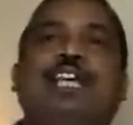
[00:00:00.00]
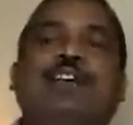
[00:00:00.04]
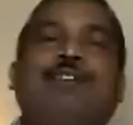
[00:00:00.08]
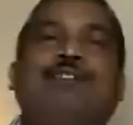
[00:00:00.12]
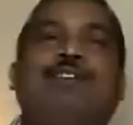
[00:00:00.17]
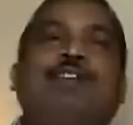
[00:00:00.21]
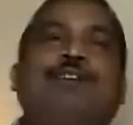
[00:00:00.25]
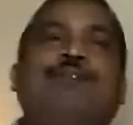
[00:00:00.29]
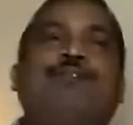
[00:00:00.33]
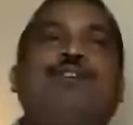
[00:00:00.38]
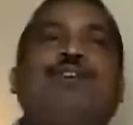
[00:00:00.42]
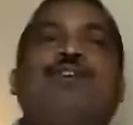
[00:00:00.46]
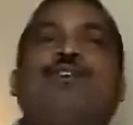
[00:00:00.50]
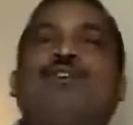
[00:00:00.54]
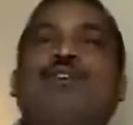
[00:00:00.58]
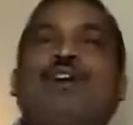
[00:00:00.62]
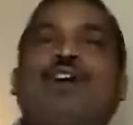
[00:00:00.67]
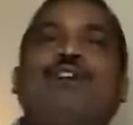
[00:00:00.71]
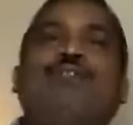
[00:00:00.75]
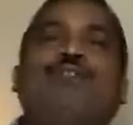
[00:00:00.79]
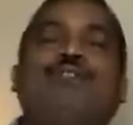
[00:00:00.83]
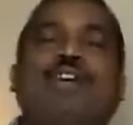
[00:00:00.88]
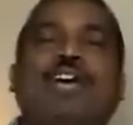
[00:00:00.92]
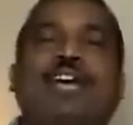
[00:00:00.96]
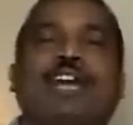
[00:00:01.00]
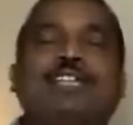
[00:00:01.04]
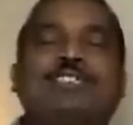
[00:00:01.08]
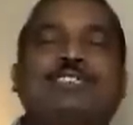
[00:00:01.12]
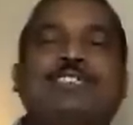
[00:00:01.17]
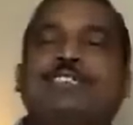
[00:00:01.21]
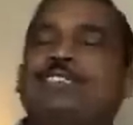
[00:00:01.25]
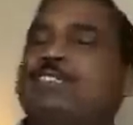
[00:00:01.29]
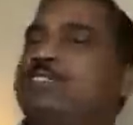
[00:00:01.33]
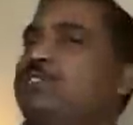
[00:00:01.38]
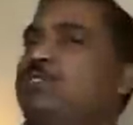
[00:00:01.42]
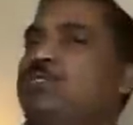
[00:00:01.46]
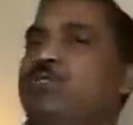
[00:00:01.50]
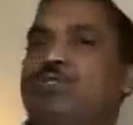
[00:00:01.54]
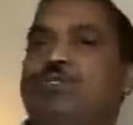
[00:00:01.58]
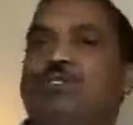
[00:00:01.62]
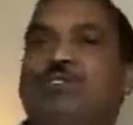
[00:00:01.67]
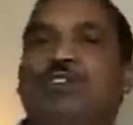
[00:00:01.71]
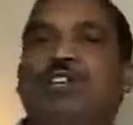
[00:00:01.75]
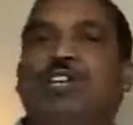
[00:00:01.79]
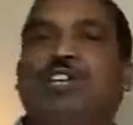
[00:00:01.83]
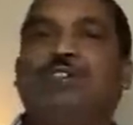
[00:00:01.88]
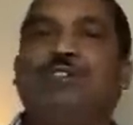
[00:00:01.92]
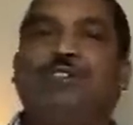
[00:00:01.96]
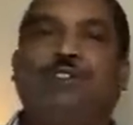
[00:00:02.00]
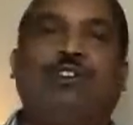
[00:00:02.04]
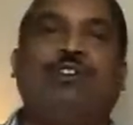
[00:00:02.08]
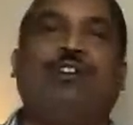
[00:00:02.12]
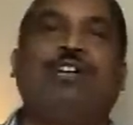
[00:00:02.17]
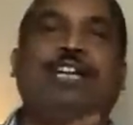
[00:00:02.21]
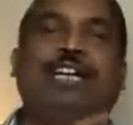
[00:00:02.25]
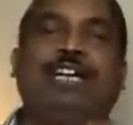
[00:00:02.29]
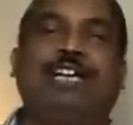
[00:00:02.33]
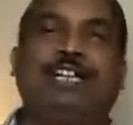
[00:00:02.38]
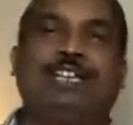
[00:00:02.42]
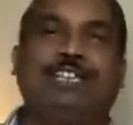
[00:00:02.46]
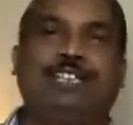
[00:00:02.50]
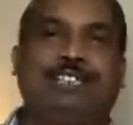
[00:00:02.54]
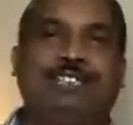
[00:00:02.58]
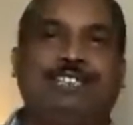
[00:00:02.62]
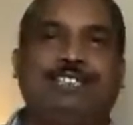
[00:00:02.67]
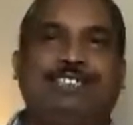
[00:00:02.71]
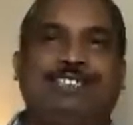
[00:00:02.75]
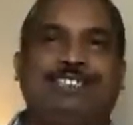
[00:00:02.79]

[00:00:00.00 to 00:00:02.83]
Even if your wife caresses, no, you will not agree.